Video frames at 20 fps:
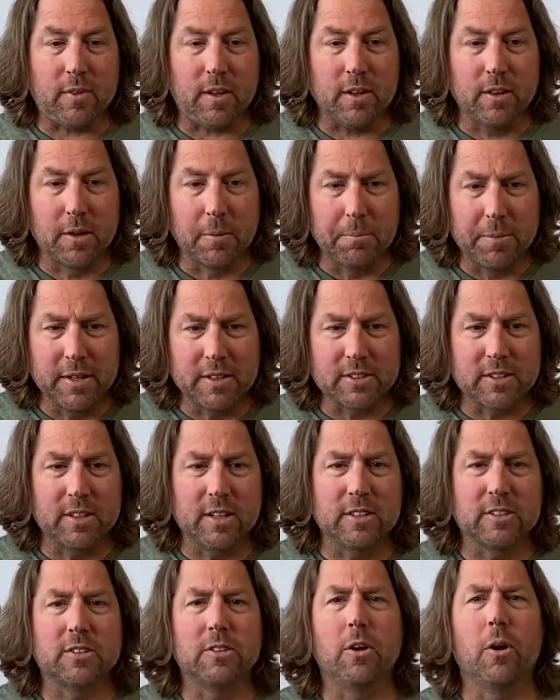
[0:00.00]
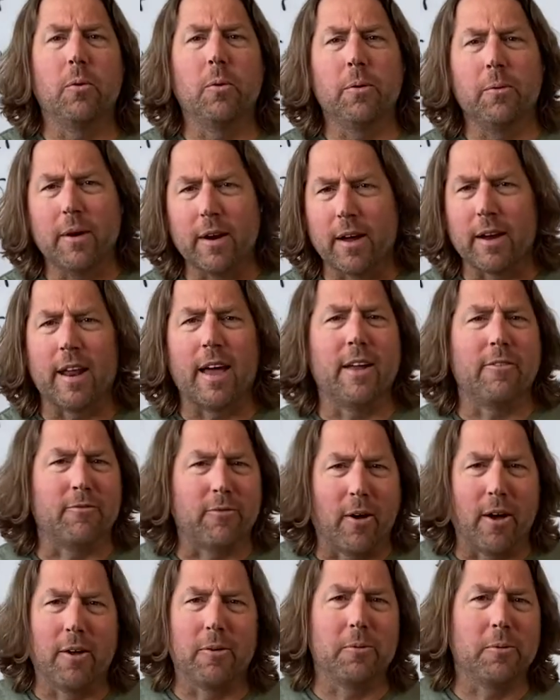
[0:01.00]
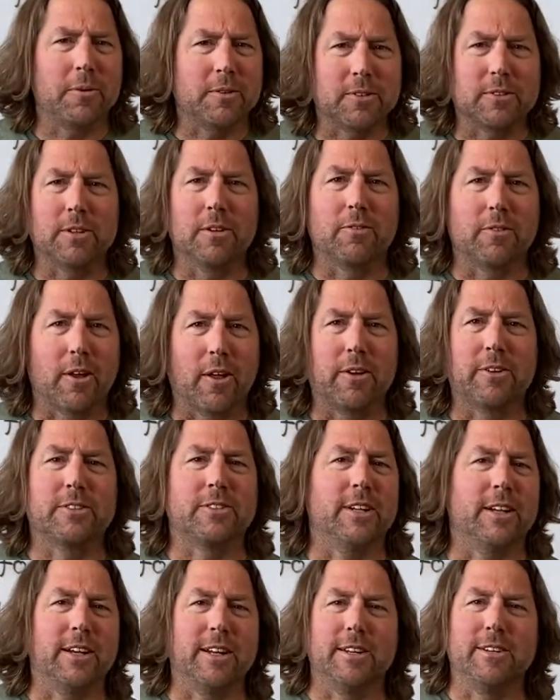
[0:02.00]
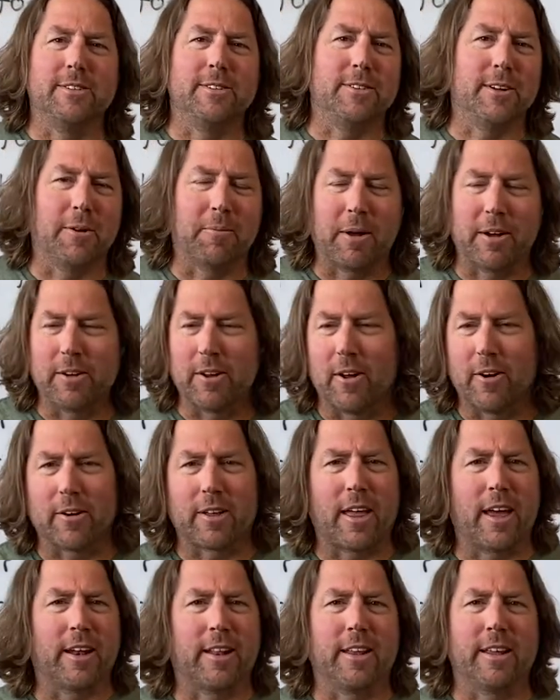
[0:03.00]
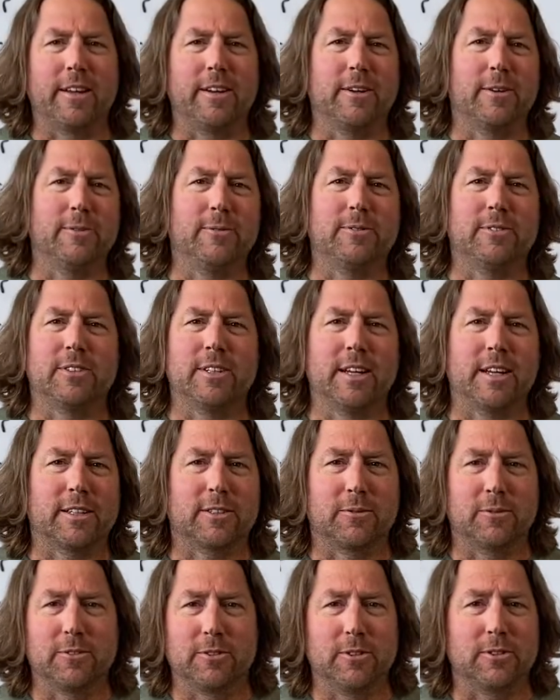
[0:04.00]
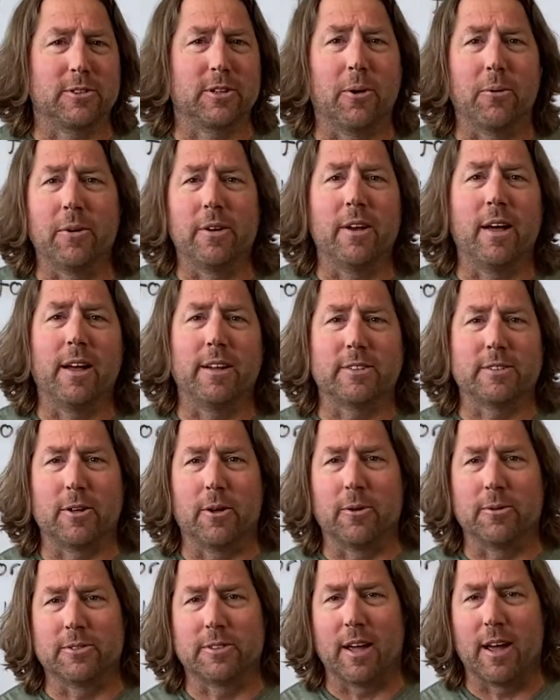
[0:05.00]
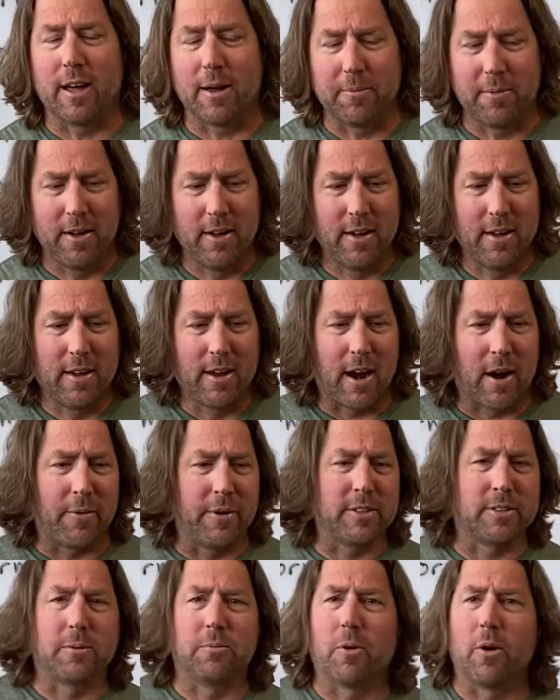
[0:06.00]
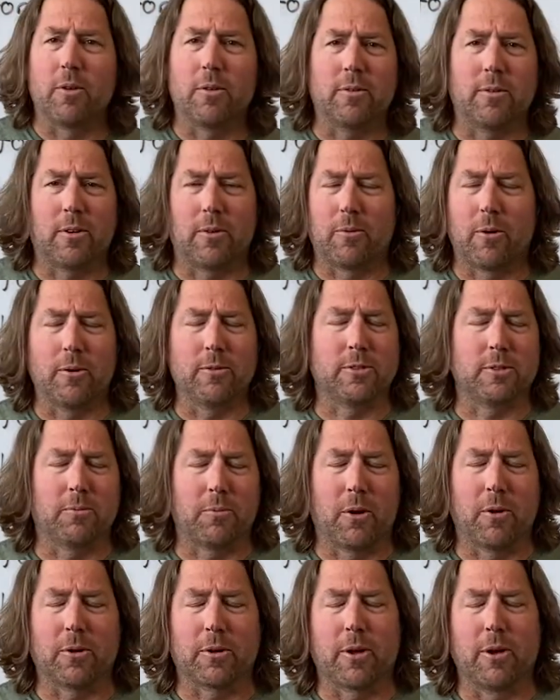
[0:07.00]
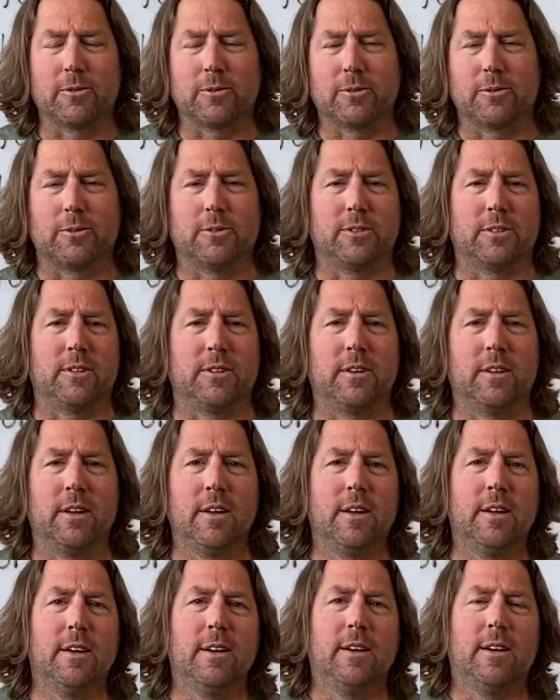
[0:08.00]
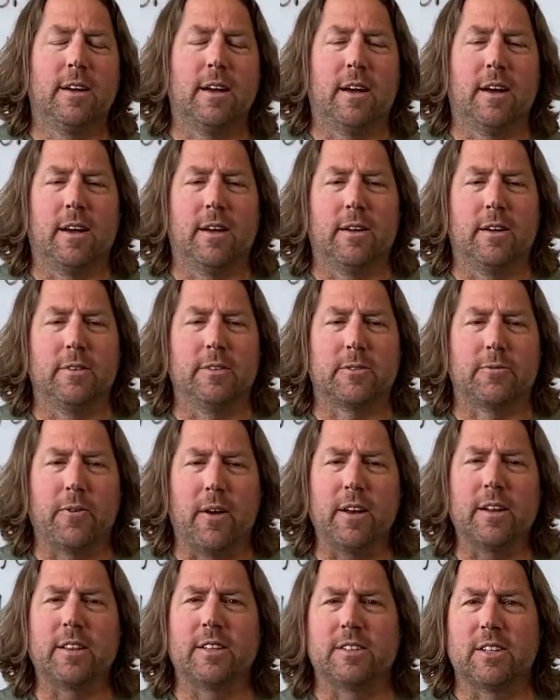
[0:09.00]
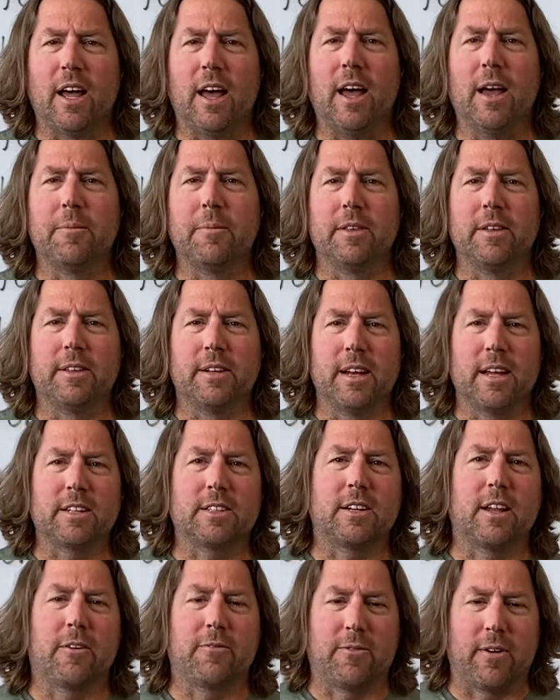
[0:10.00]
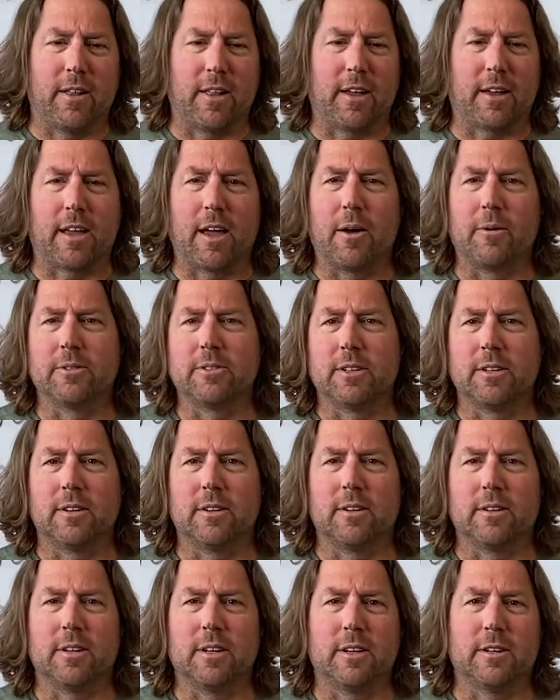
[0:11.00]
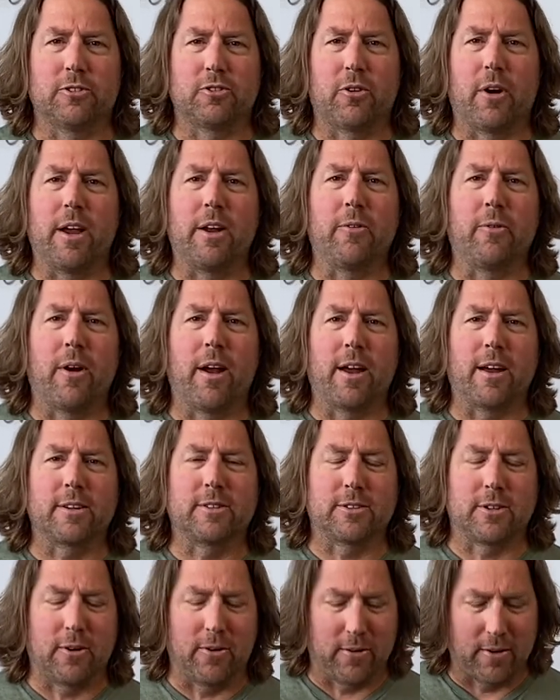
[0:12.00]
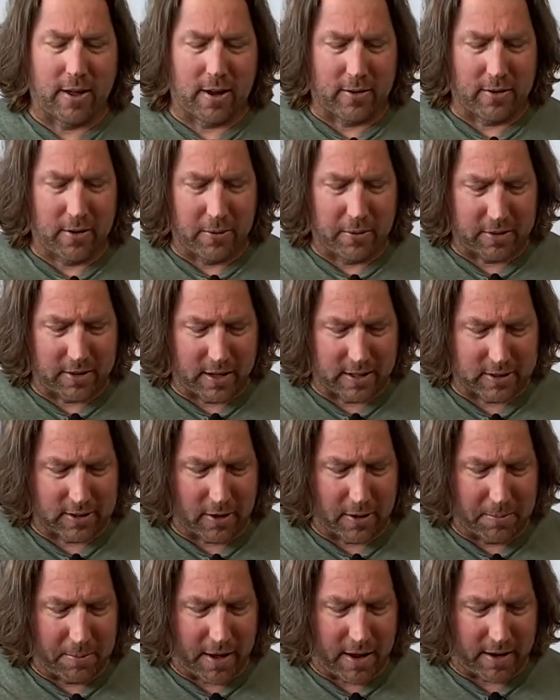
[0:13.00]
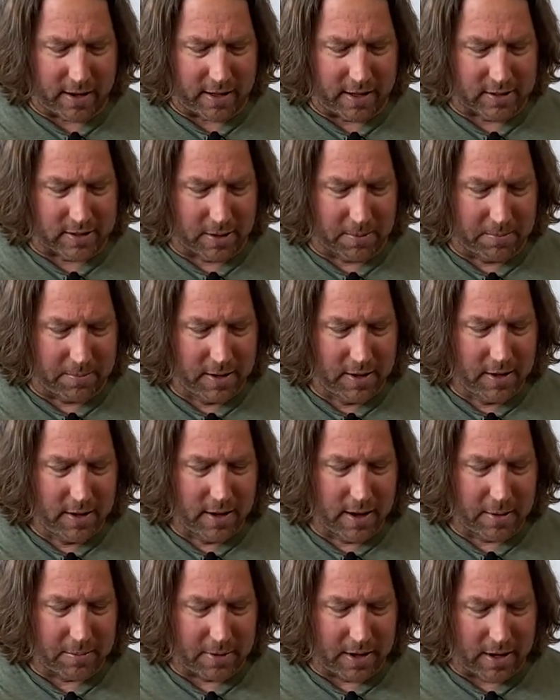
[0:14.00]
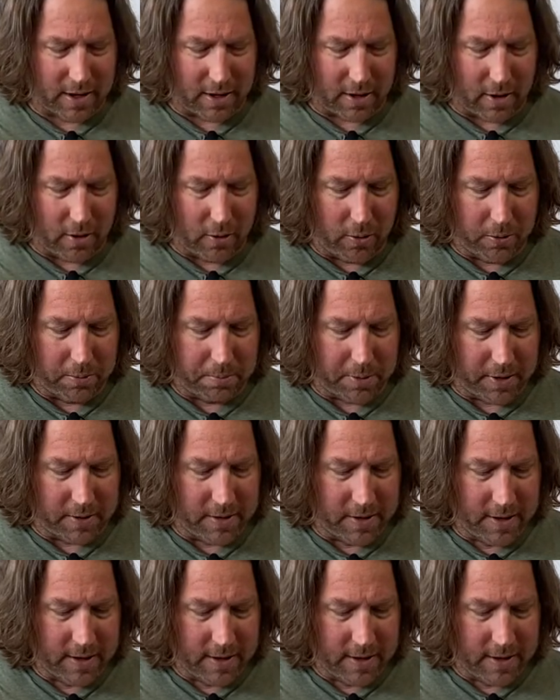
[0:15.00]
the business. You know, we went out and had fun. We went to Silver Dollar City. You know, my daughter Catalina, who's 6, was just going nuts the whole time. I rode some roller coasters, and it was fun at the time, and then the next day I felt like I was in a train wreck. So I don't know what that's all about. I guess I'm getting old, but